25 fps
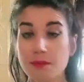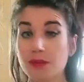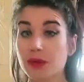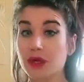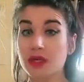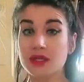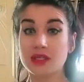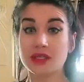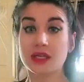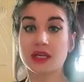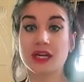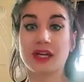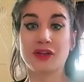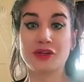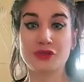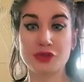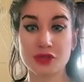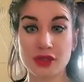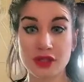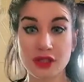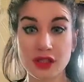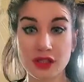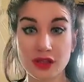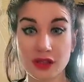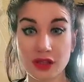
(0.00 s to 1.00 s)
Because like I
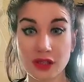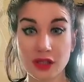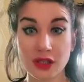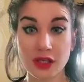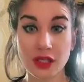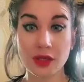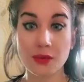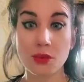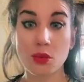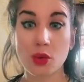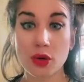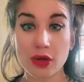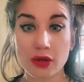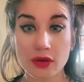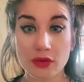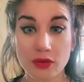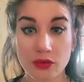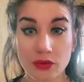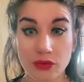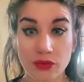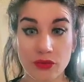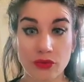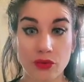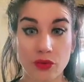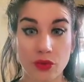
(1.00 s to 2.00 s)
use the neem
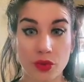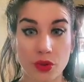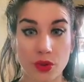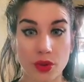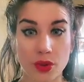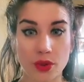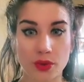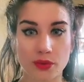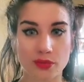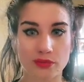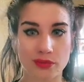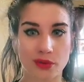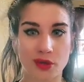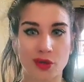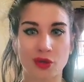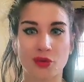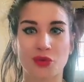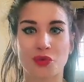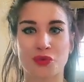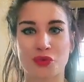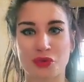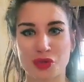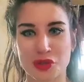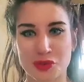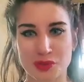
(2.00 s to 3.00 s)
oil for all
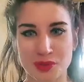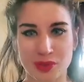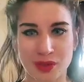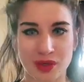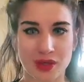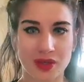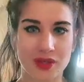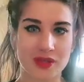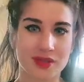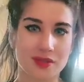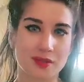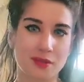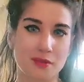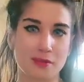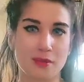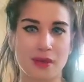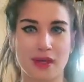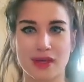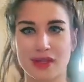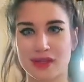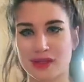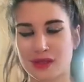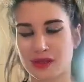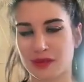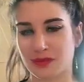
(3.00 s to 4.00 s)
the rust bugs and the
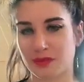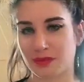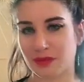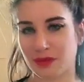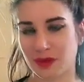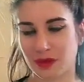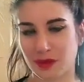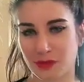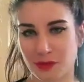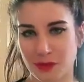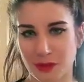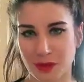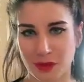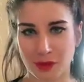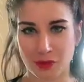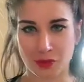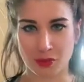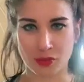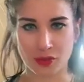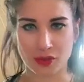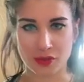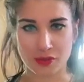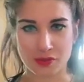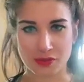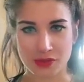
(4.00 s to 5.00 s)
mites and the
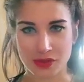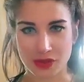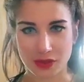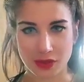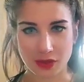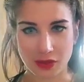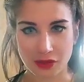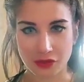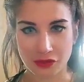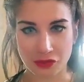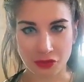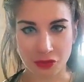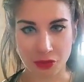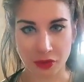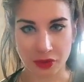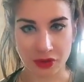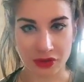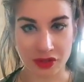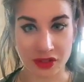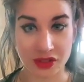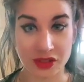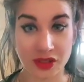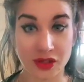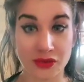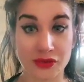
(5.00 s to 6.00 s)
mealworms and the other
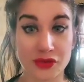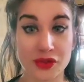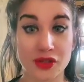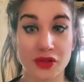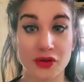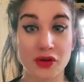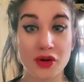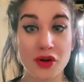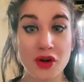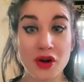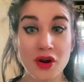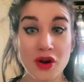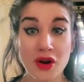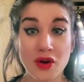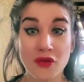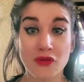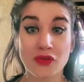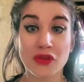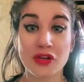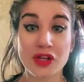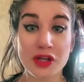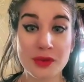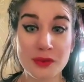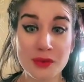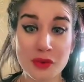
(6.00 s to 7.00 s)
weird stuff. So
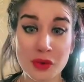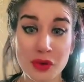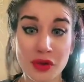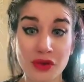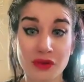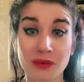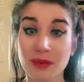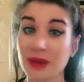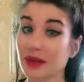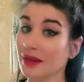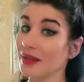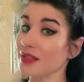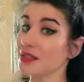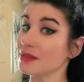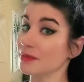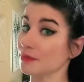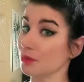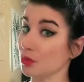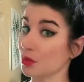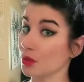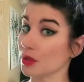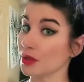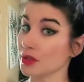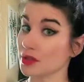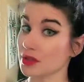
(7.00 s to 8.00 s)
the neem oil, I'm like, that's
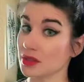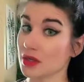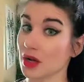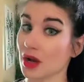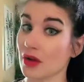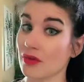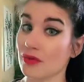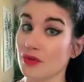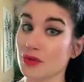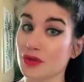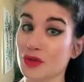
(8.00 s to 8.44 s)
important stuff.